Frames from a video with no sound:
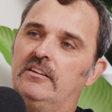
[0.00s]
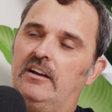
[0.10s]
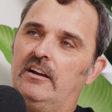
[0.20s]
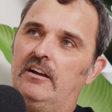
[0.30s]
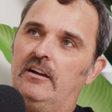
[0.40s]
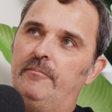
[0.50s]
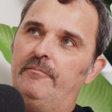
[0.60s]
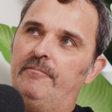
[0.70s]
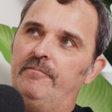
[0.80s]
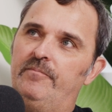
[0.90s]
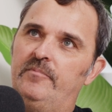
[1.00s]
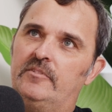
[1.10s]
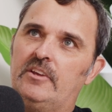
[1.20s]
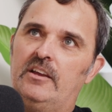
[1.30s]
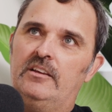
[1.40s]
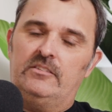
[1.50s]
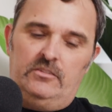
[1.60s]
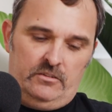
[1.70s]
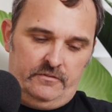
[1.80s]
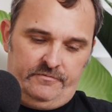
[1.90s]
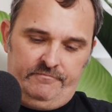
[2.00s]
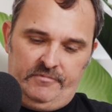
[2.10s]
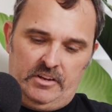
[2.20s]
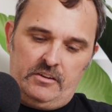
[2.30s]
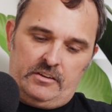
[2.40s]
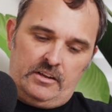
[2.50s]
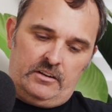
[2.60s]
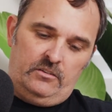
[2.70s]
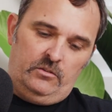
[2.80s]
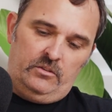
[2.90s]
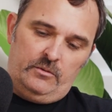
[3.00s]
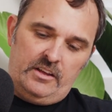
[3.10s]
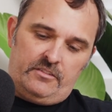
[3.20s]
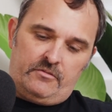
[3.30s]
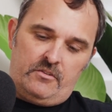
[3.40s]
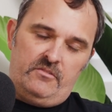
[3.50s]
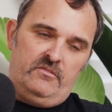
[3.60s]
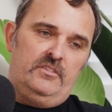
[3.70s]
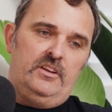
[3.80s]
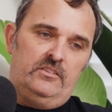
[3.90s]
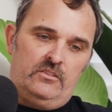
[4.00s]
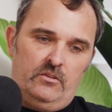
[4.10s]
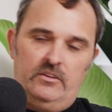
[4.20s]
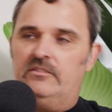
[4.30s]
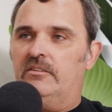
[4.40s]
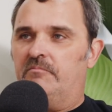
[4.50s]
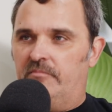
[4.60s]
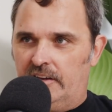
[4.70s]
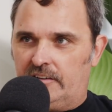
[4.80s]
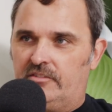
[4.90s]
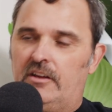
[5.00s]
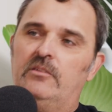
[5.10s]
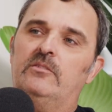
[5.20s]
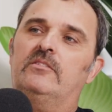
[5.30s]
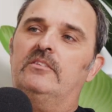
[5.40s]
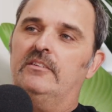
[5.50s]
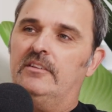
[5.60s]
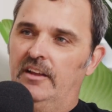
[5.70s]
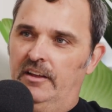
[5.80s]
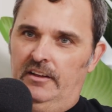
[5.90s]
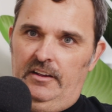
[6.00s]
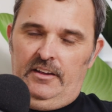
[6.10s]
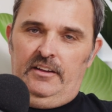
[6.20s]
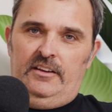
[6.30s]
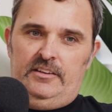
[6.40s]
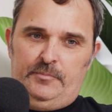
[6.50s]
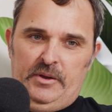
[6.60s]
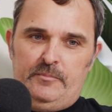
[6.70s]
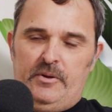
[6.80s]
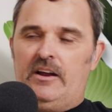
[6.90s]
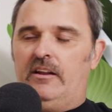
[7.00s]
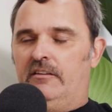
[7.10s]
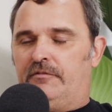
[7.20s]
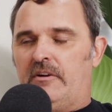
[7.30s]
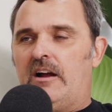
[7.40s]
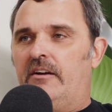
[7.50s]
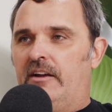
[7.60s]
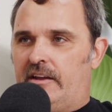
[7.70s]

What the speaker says: So he'd sort of go-karted all the way through, and then he's gone into XLs, and he's been part of the Ferrari